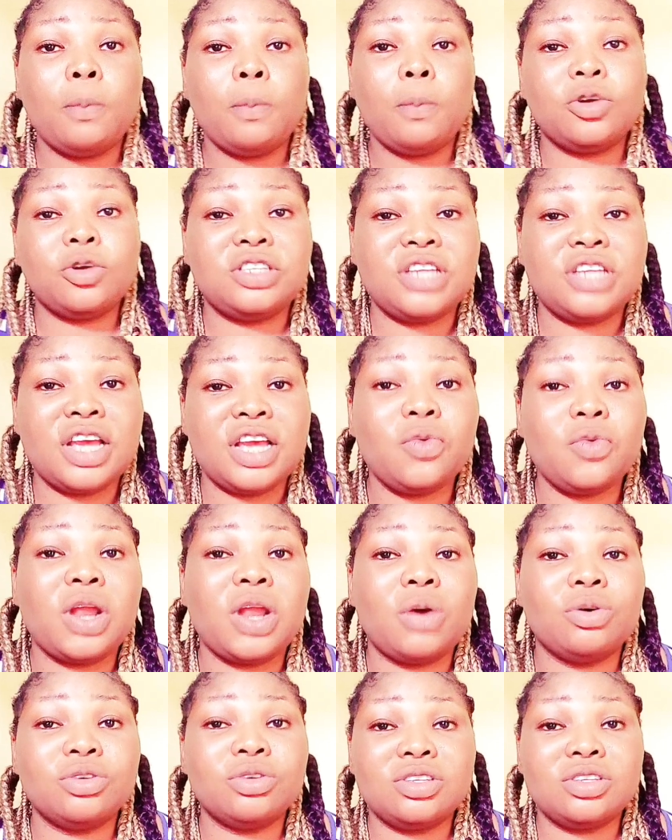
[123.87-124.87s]
but then
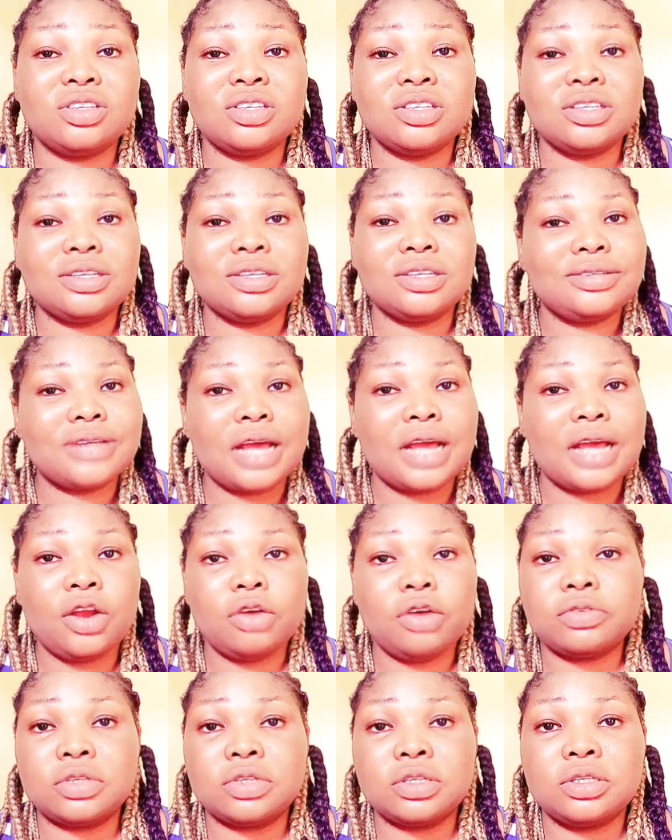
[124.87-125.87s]
when I was using it, I
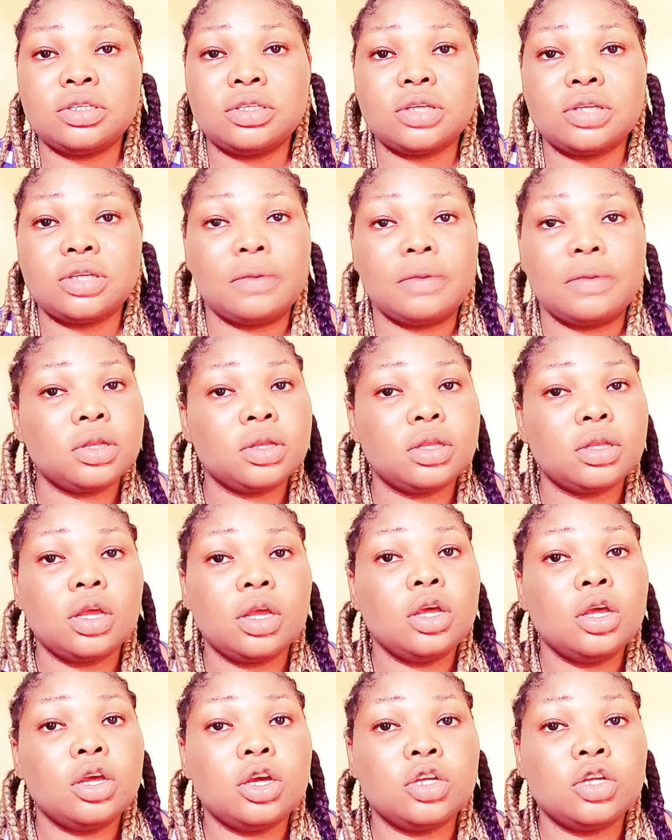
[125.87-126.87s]
loved it. I mean,
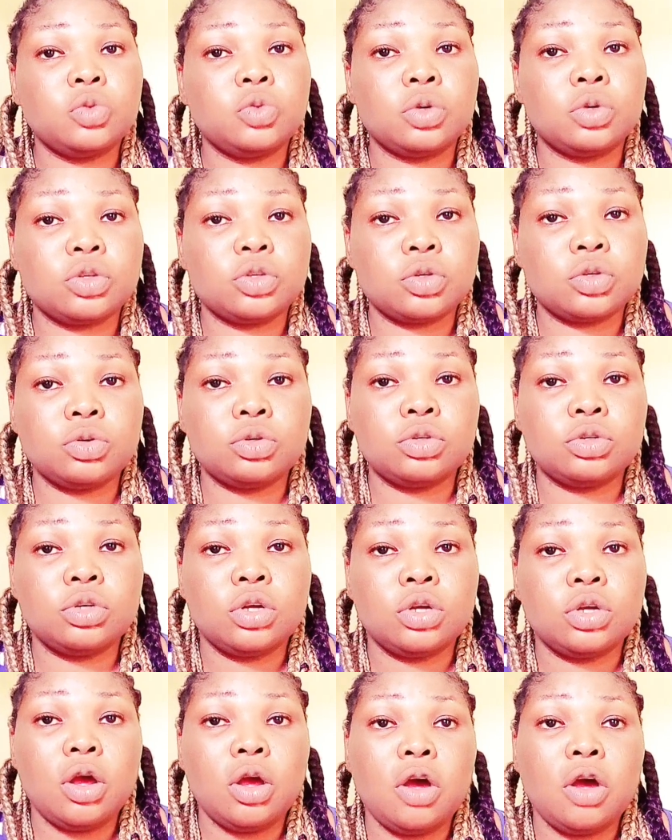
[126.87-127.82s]
it was good.